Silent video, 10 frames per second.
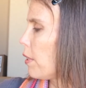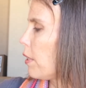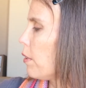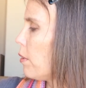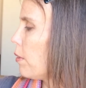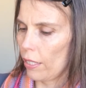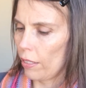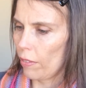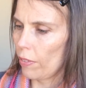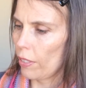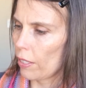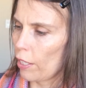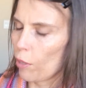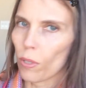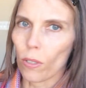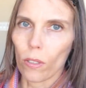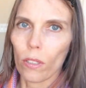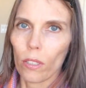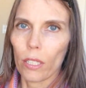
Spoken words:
And I love this label.